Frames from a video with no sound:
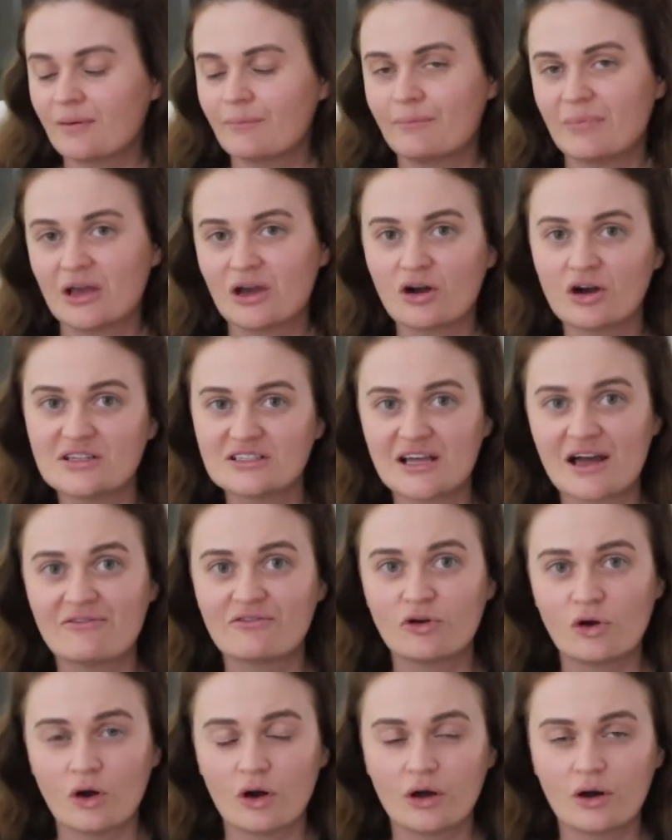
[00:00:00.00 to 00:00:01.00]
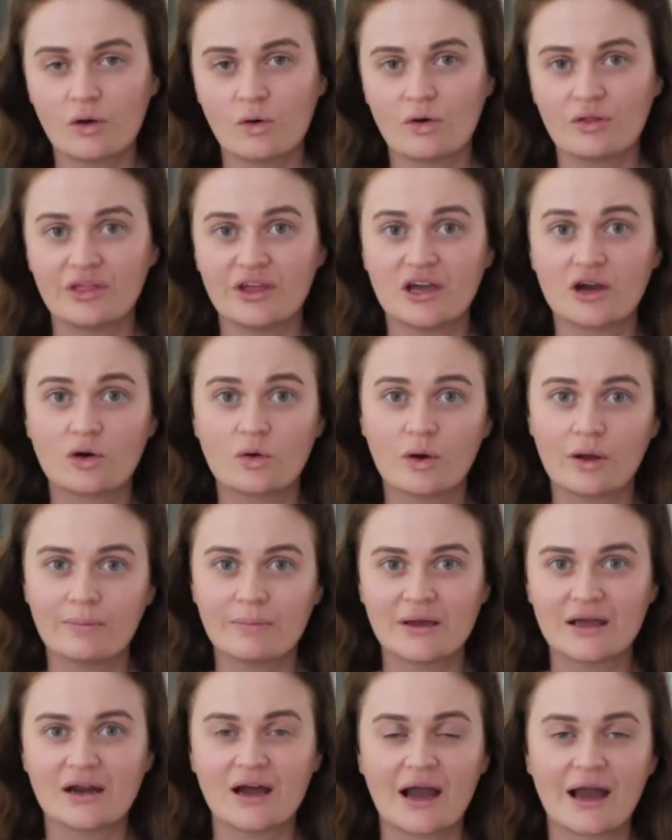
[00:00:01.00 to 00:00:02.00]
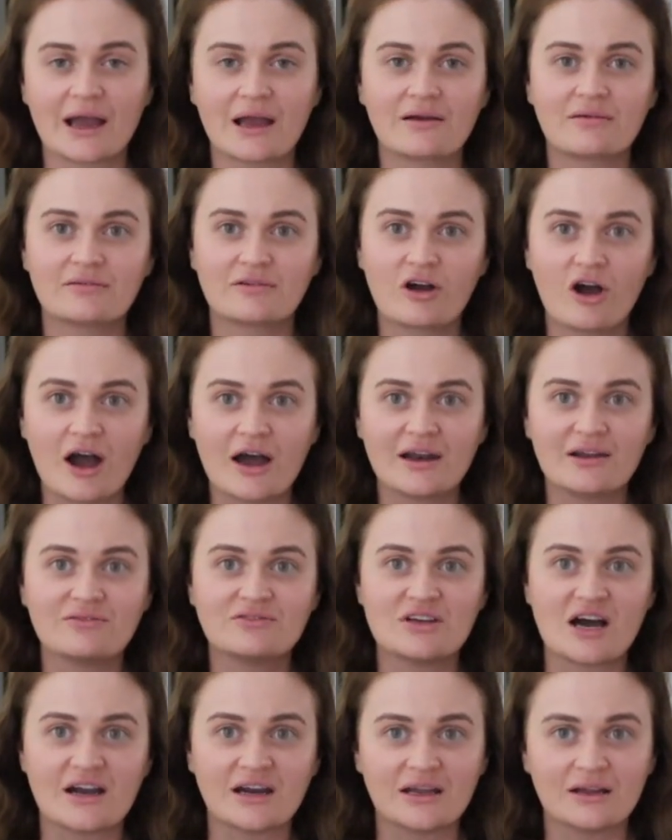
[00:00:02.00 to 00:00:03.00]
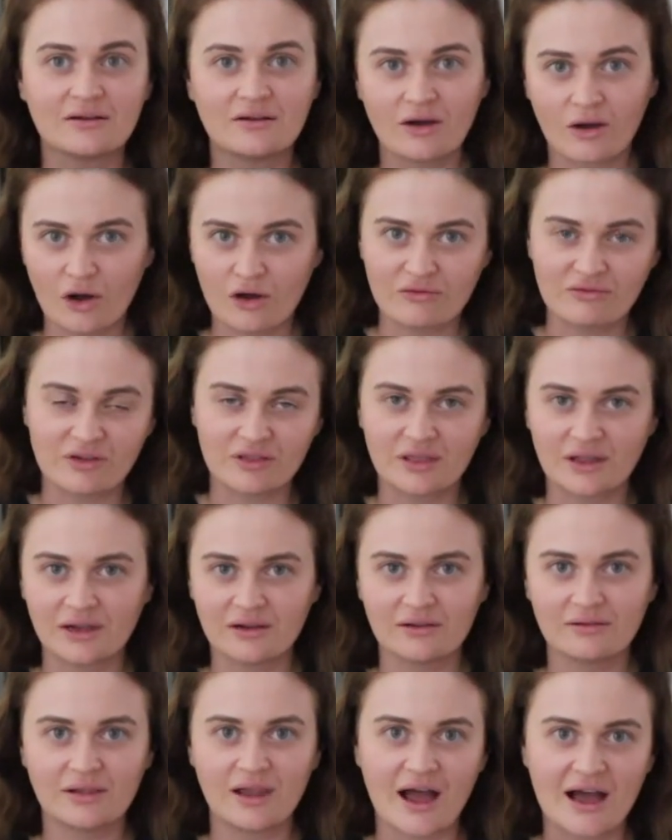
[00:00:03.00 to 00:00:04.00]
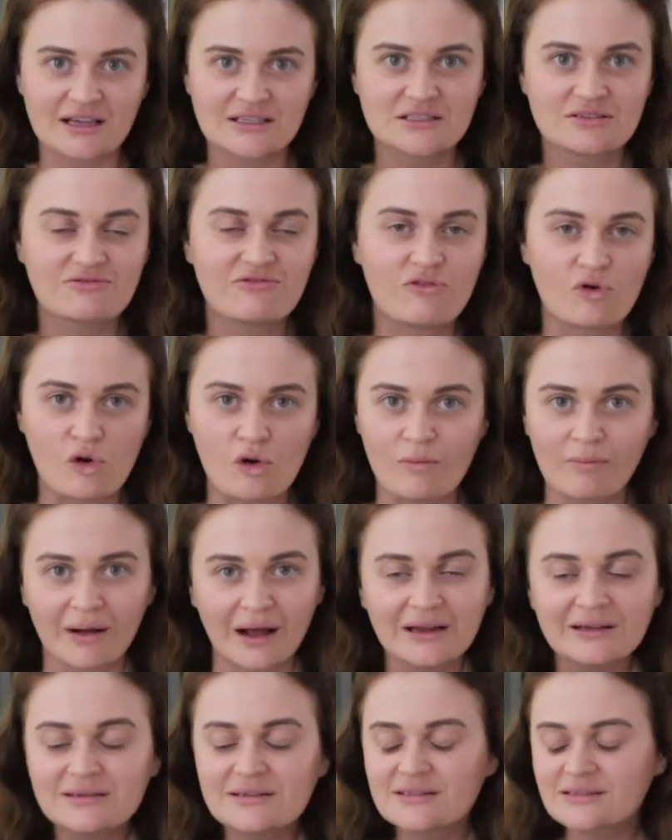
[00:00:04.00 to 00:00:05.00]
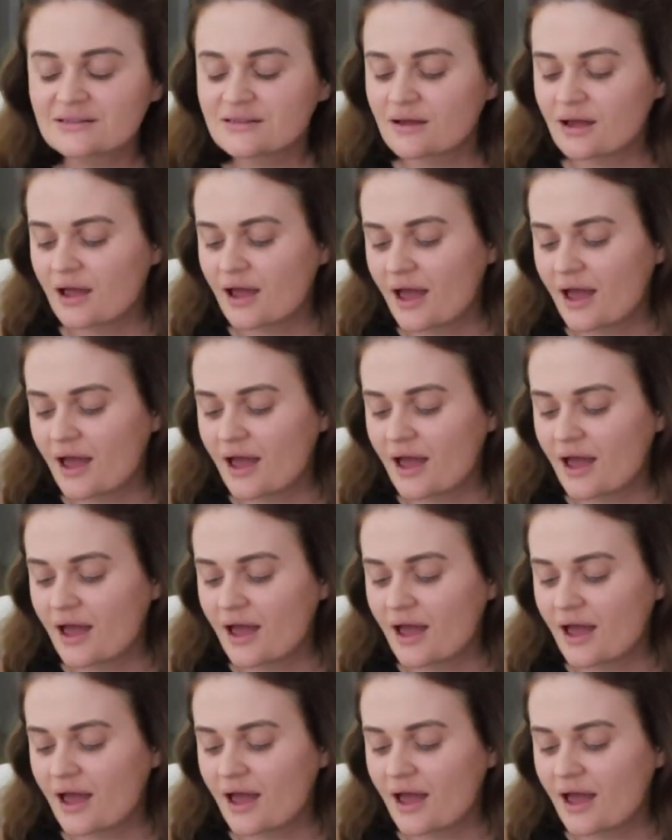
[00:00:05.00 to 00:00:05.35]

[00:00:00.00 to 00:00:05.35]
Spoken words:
Because I've got all the equipment, I kind of done it over the last 4 months.